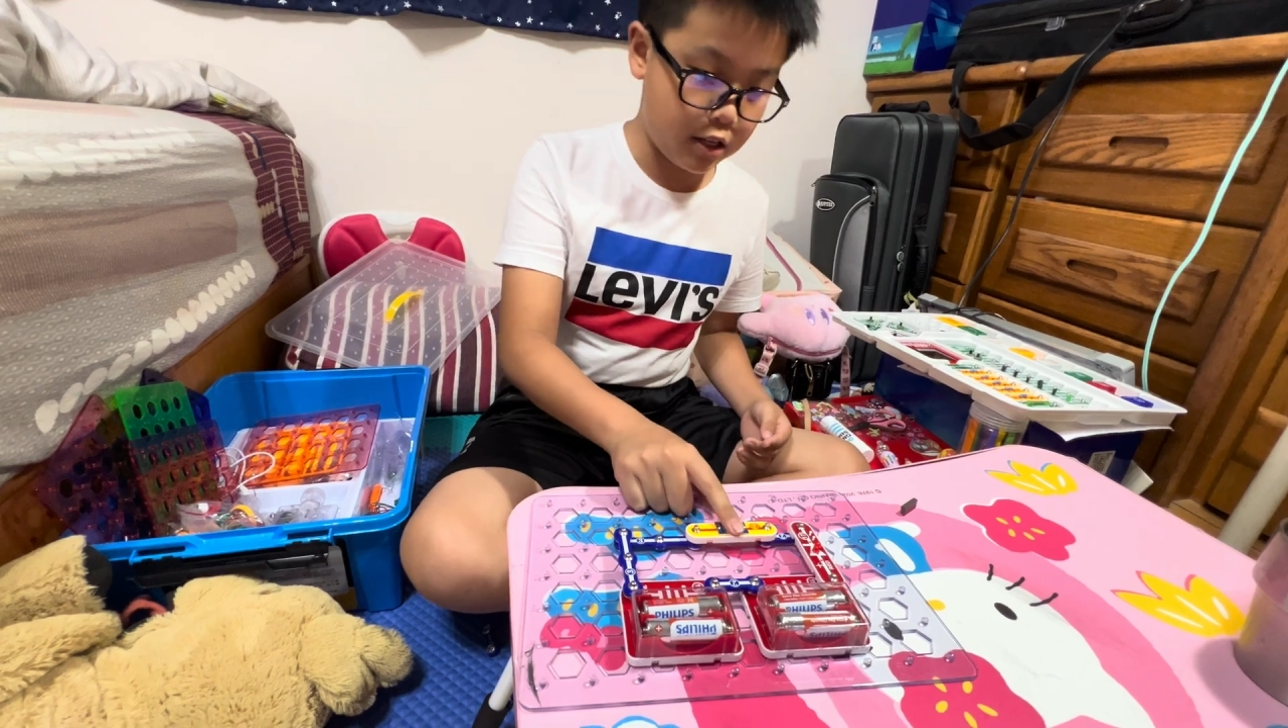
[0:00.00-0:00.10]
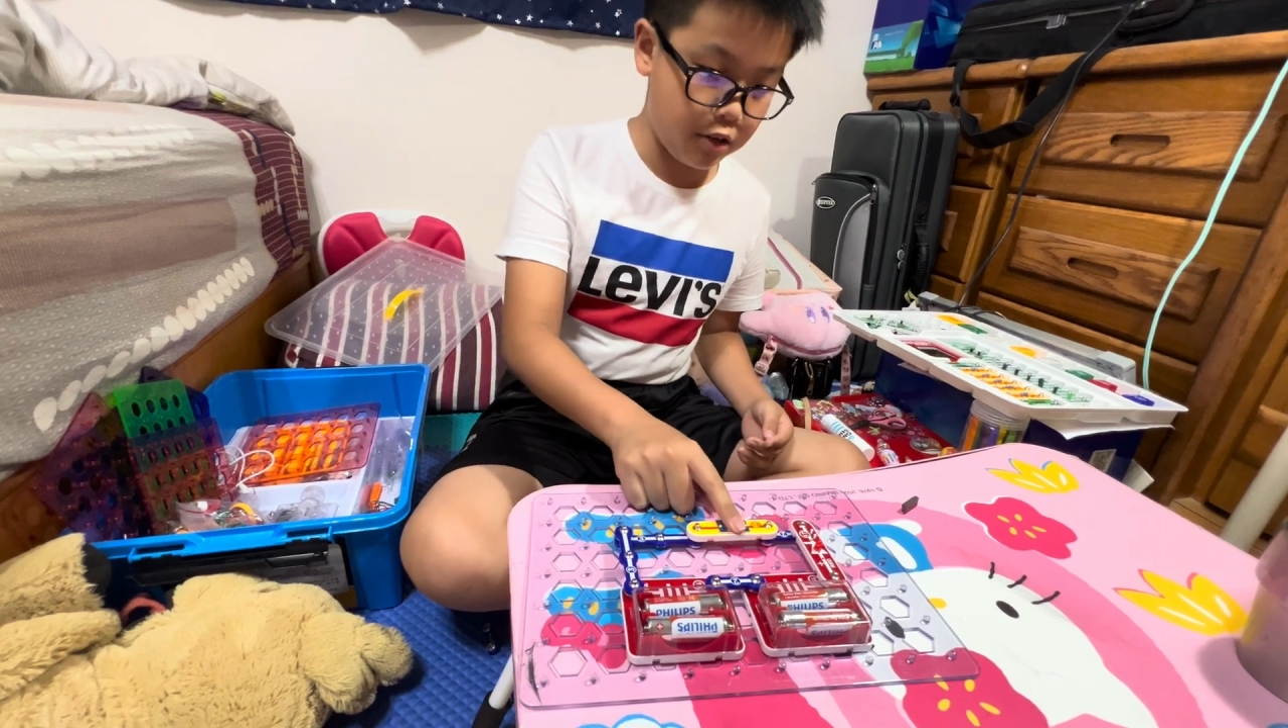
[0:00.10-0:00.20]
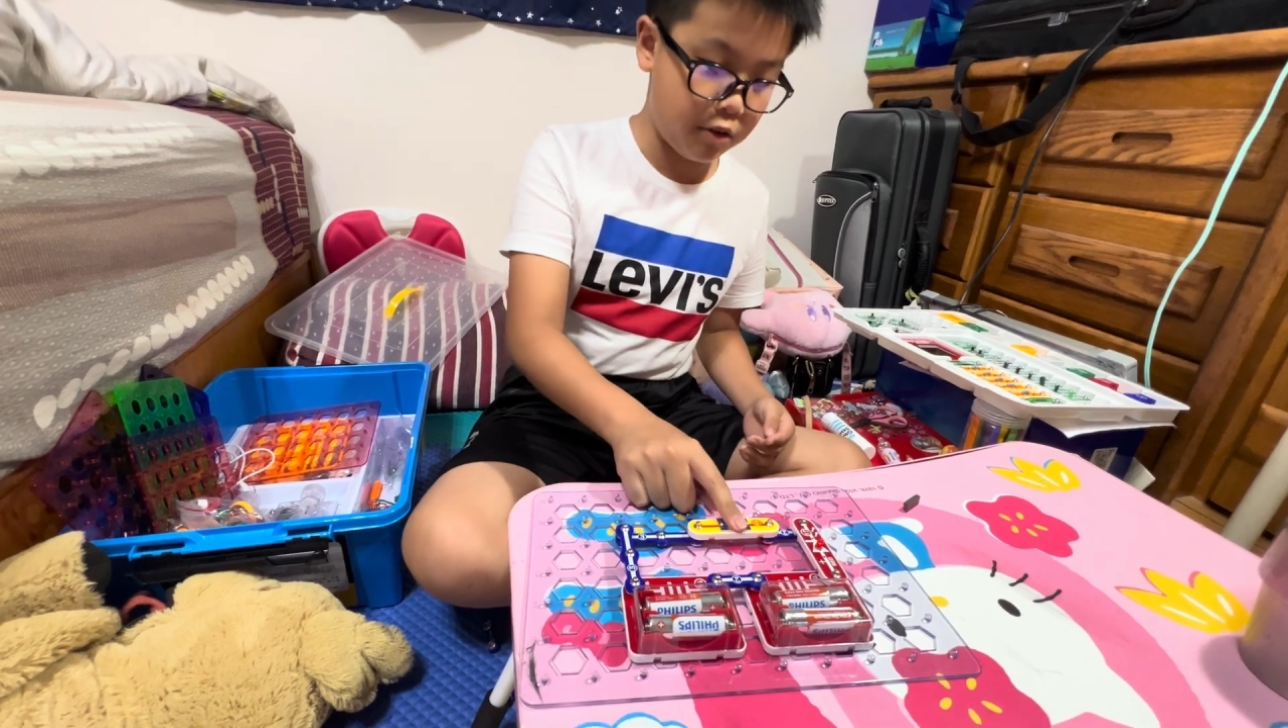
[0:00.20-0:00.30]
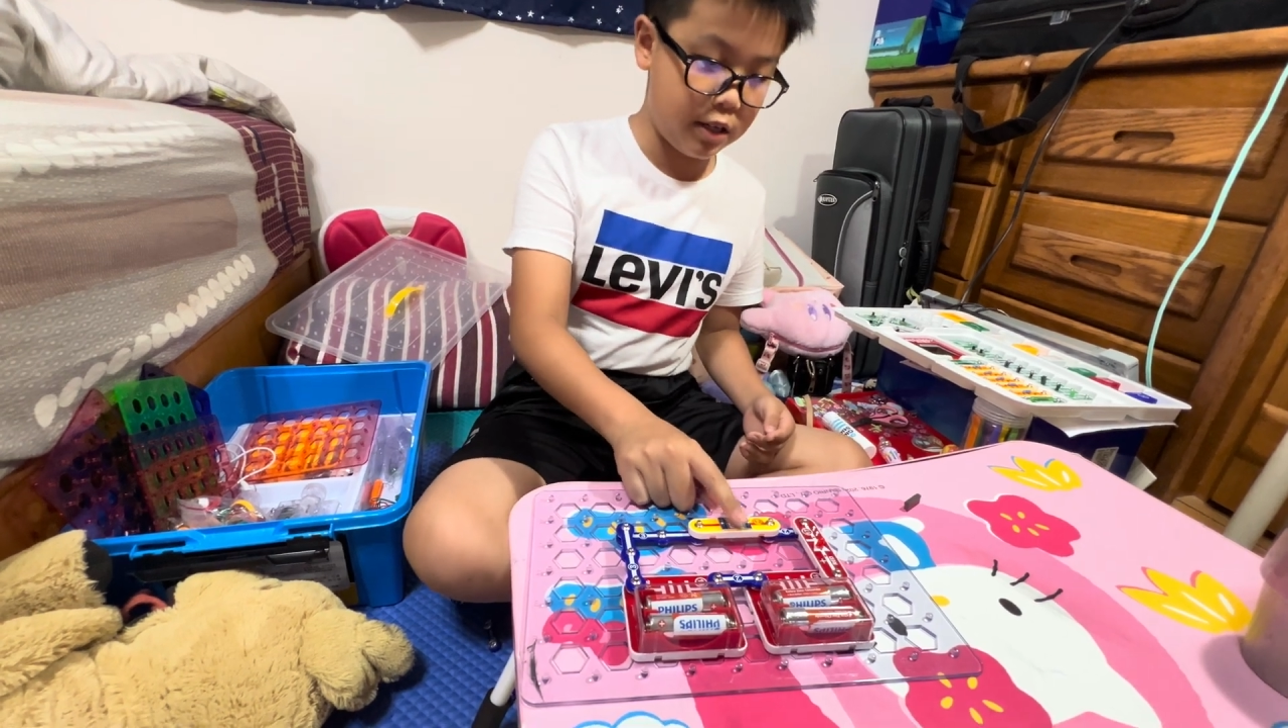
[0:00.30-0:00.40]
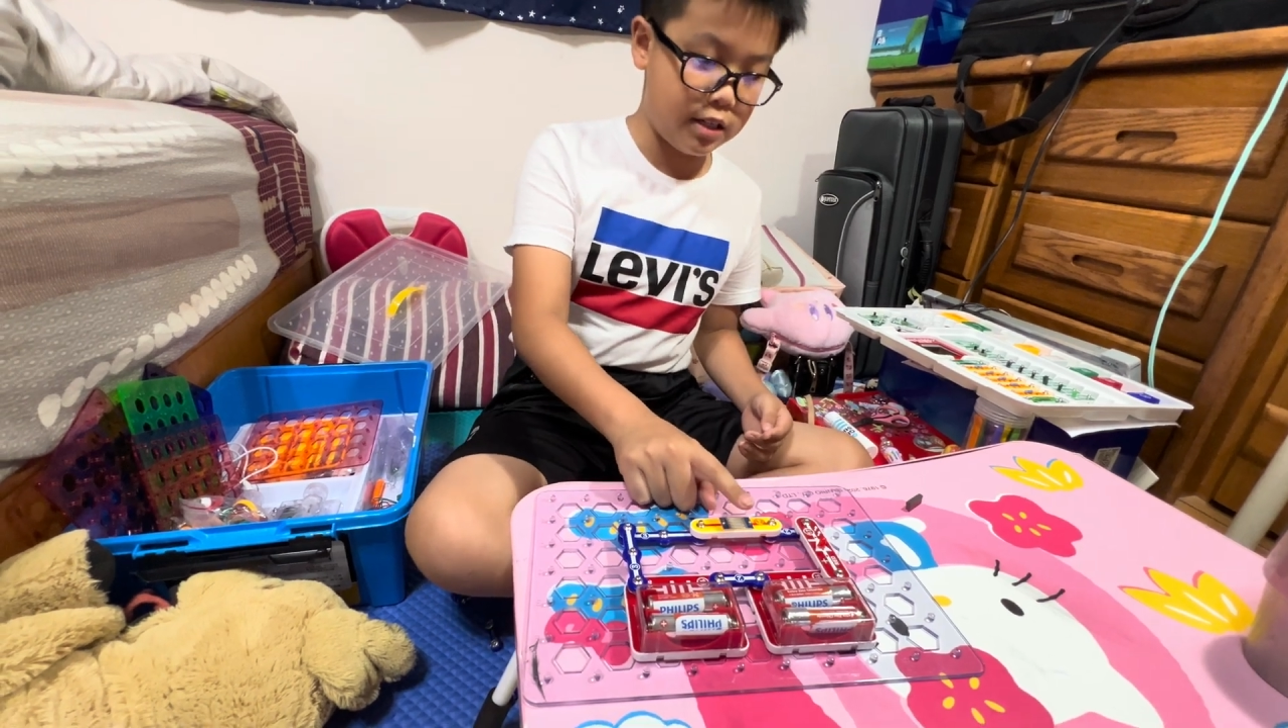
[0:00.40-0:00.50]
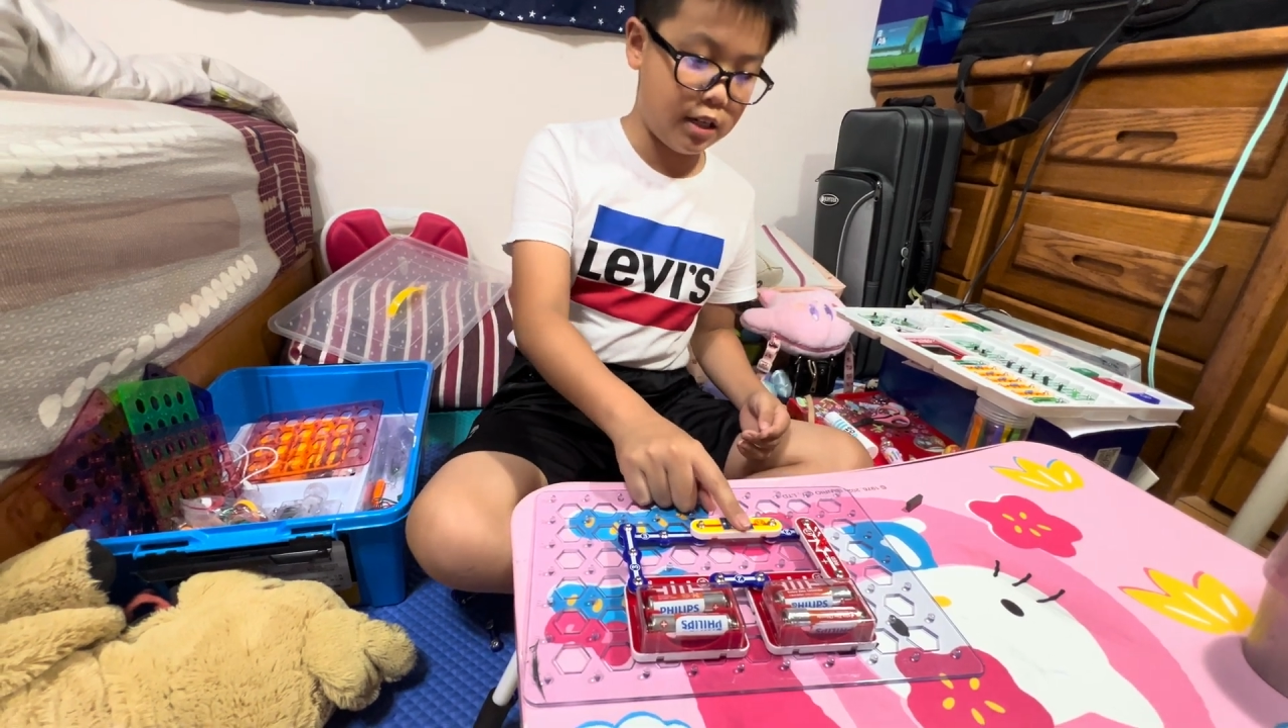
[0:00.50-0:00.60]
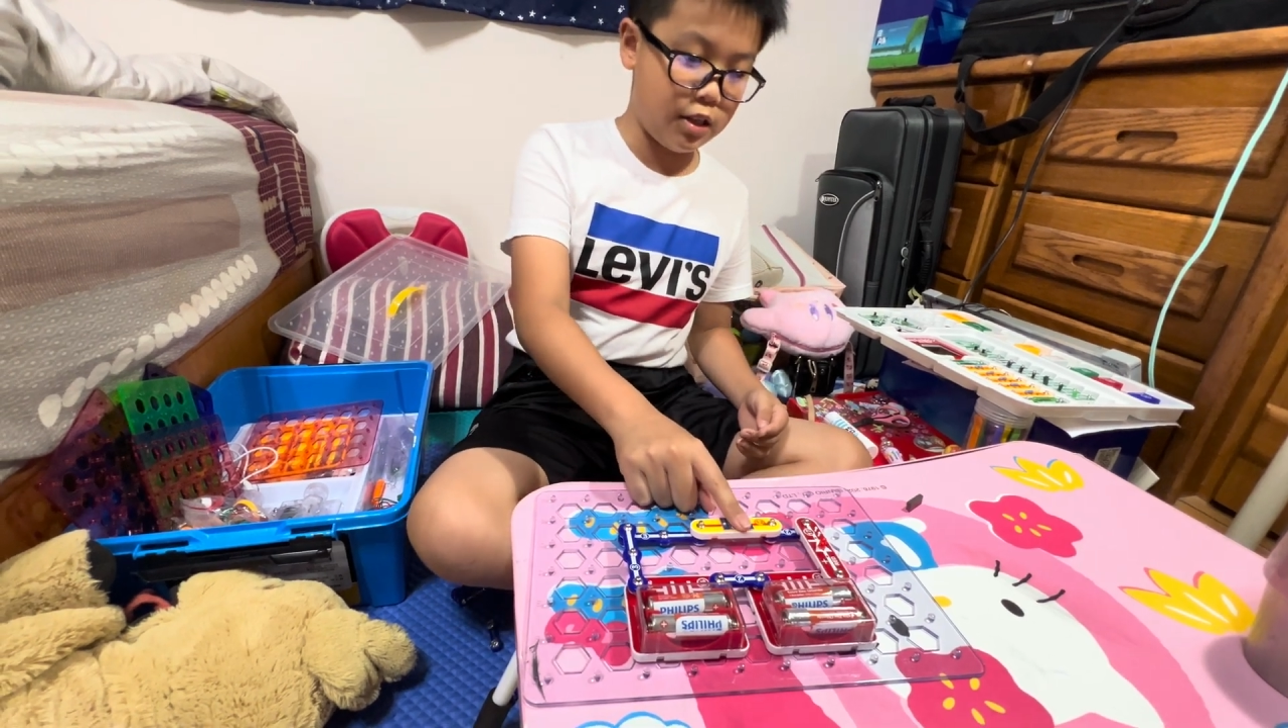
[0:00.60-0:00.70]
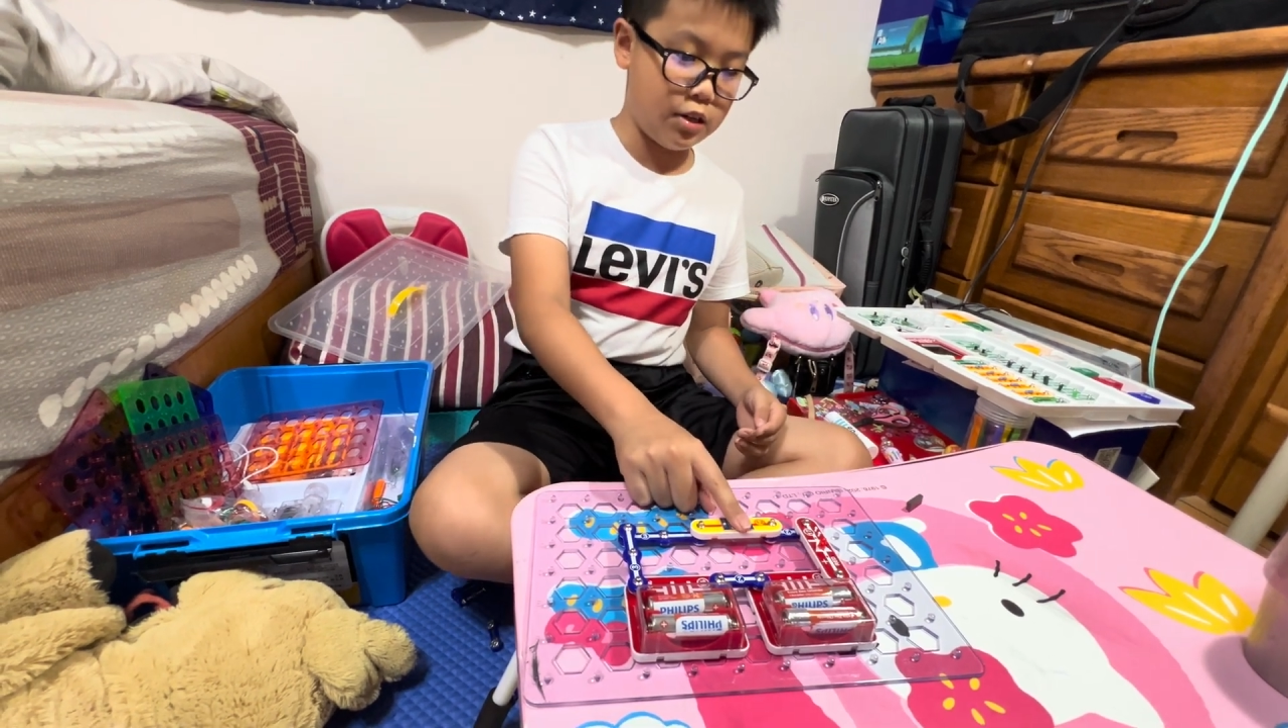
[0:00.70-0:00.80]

you can see there's